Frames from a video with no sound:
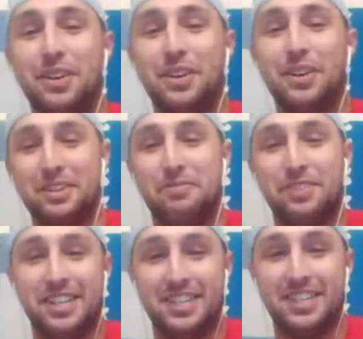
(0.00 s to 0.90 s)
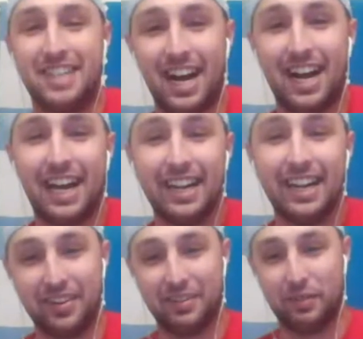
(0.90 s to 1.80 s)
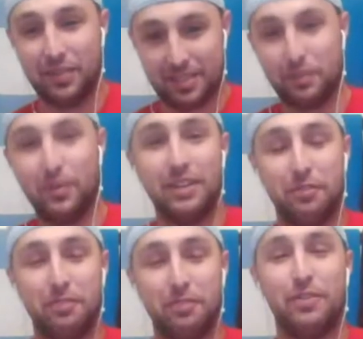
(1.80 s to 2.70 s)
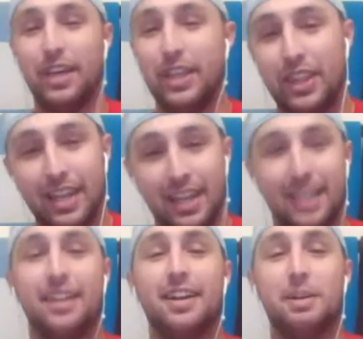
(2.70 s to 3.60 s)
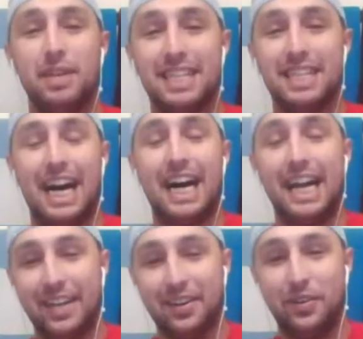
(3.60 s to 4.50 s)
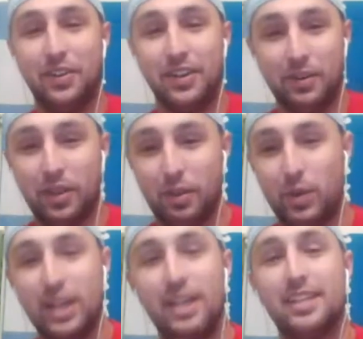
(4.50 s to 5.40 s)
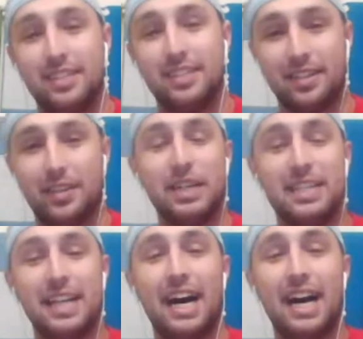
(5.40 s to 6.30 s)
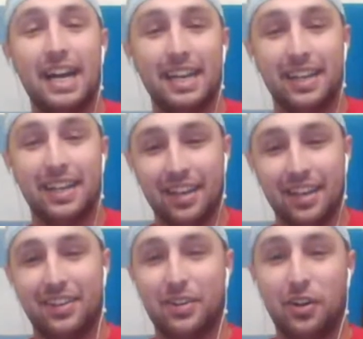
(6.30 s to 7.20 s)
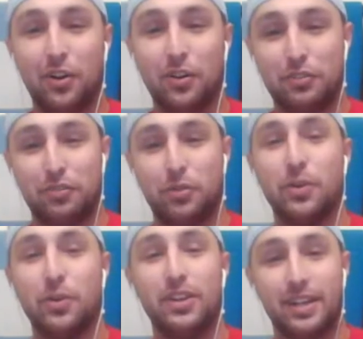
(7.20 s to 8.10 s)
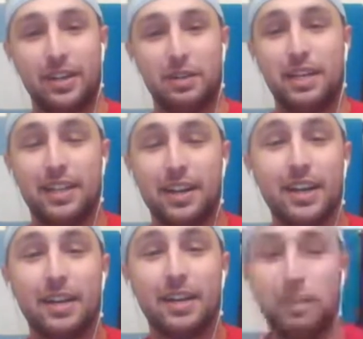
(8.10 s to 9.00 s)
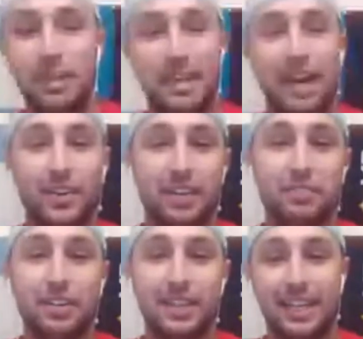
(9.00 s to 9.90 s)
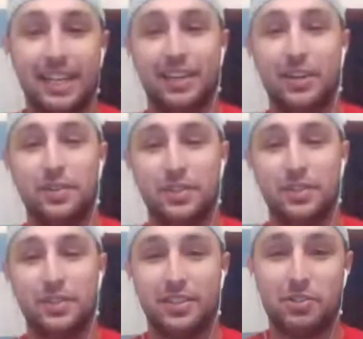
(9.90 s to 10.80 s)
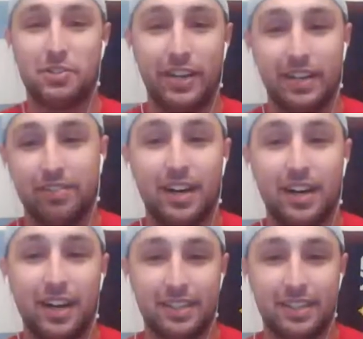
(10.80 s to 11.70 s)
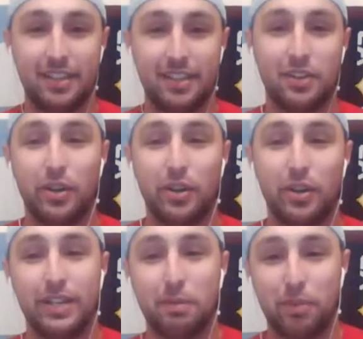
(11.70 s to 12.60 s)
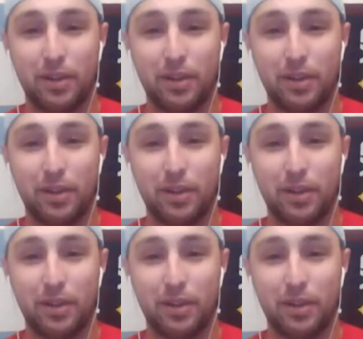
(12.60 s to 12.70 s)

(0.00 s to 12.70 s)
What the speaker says: Toronto's going to finish tied with someone for 5th. They're going to be tied with wins. They're going to be tied on goals for. They're going to be tied on everything and go to the drawing of lots, the coin flip.